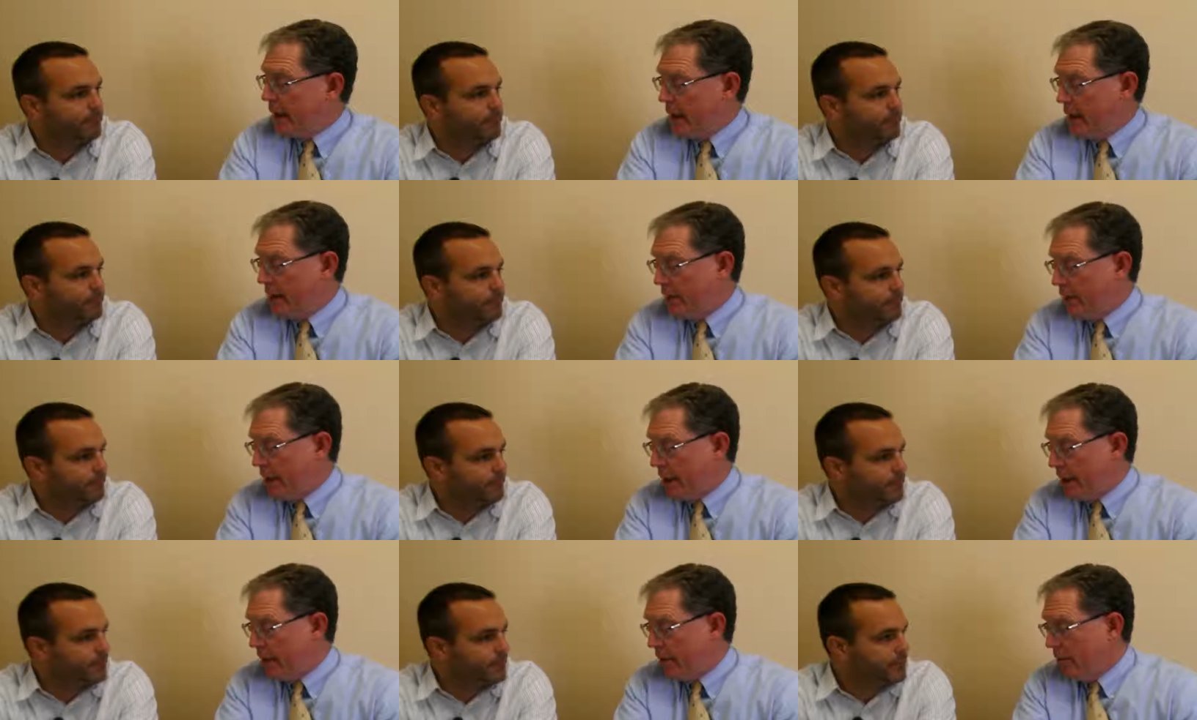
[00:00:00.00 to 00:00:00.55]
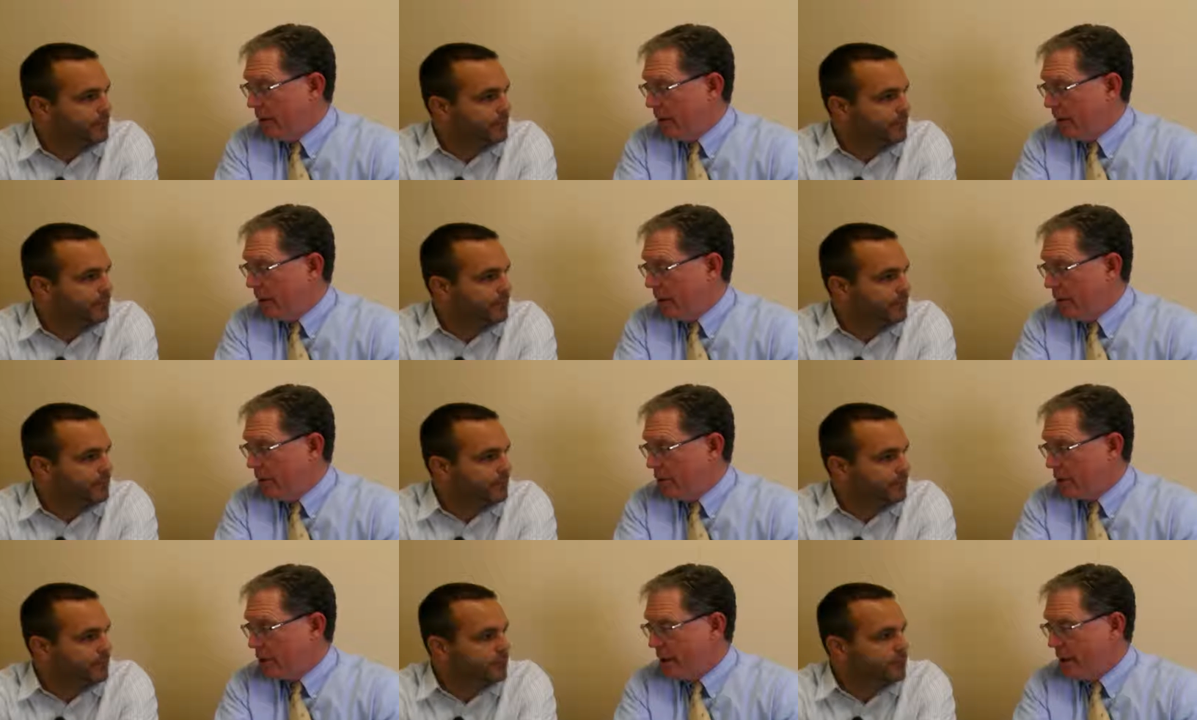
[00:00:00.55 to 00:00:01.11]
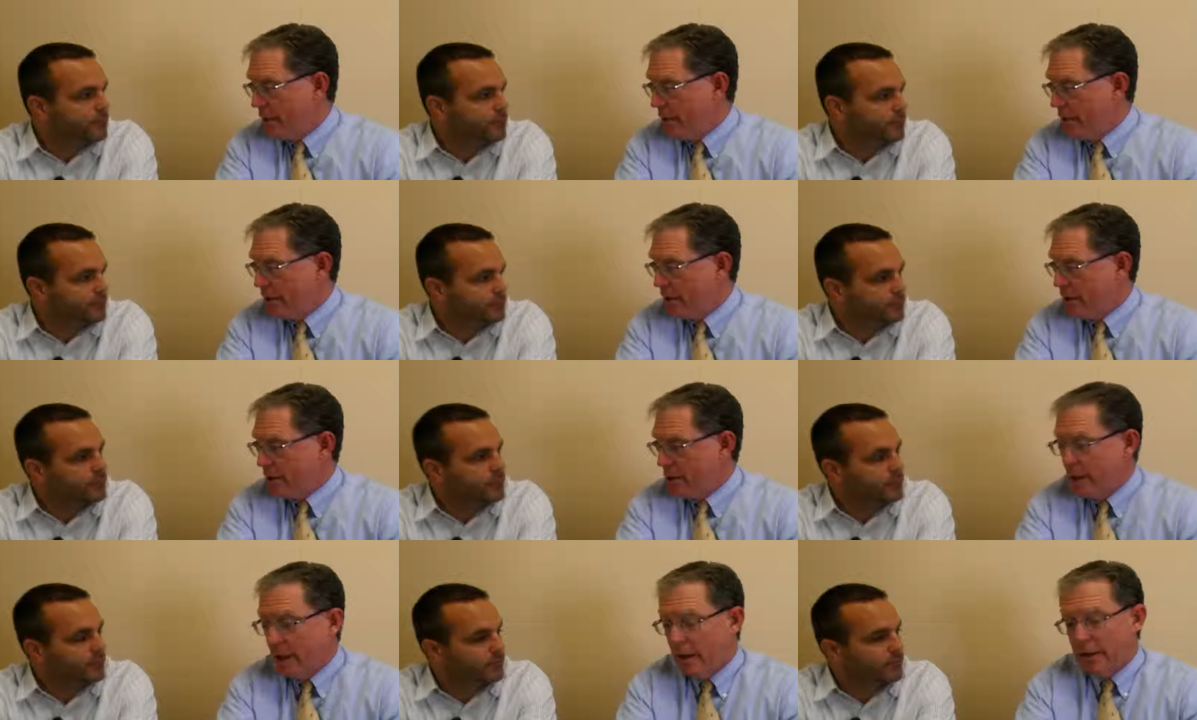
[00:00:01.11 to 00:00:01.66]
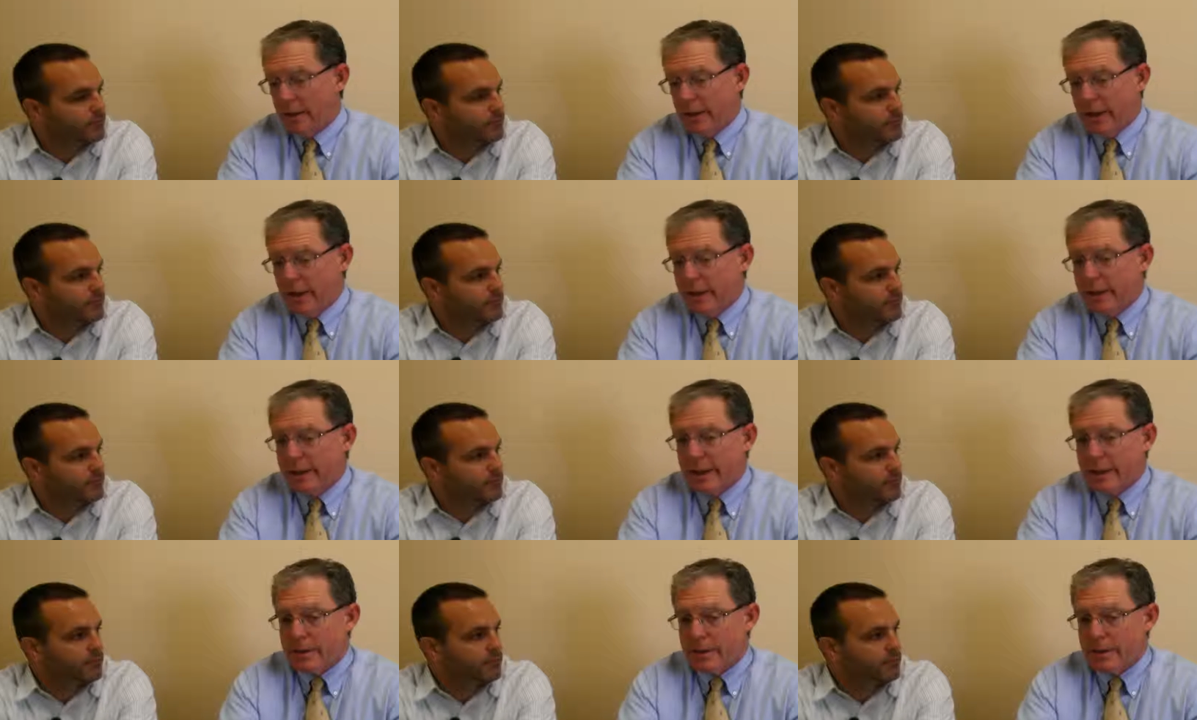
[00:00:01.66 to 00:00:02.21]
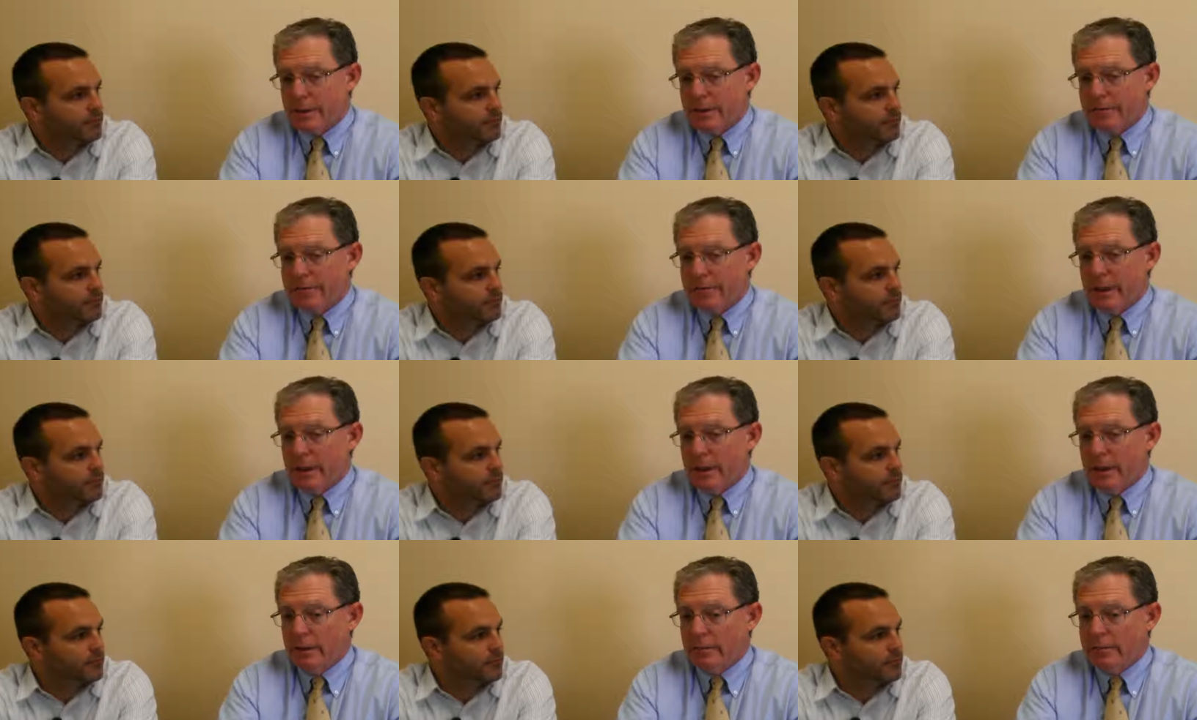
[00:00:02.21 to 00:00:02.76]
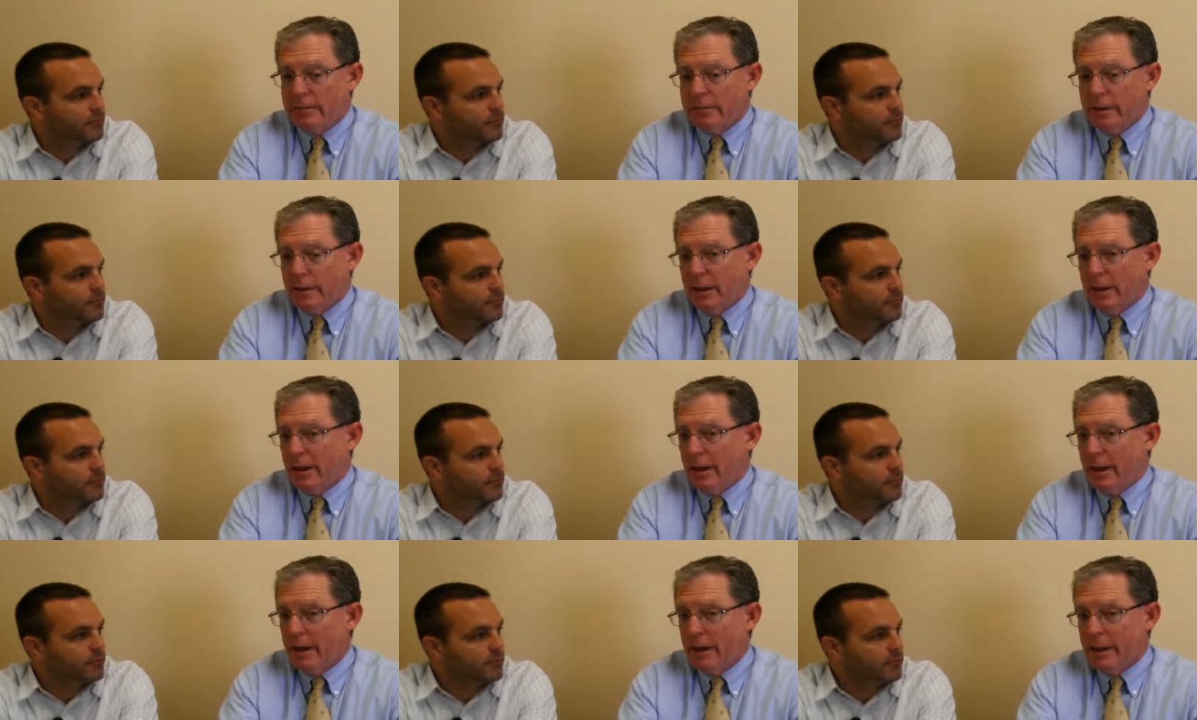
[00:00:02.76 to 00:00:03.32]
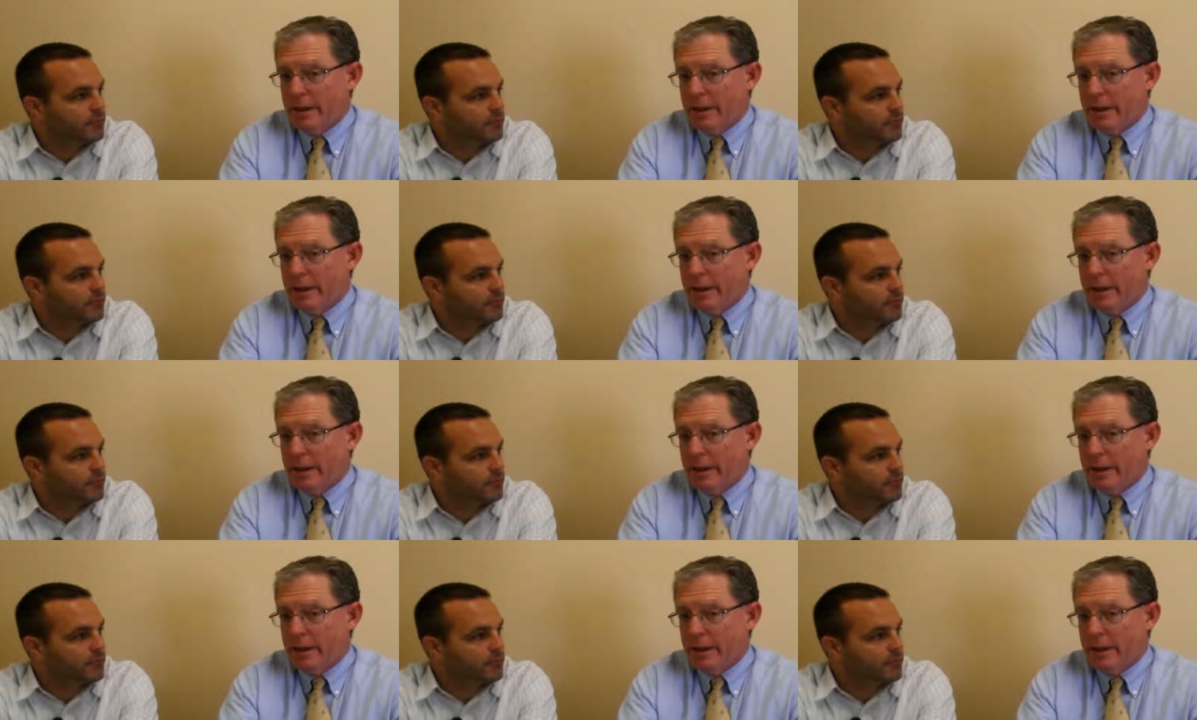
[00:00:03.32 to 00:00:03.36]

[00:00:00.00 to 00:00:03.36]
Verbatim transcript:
Speaker 1: again, we got to renegotiate with the seller to get that stuff done. All right,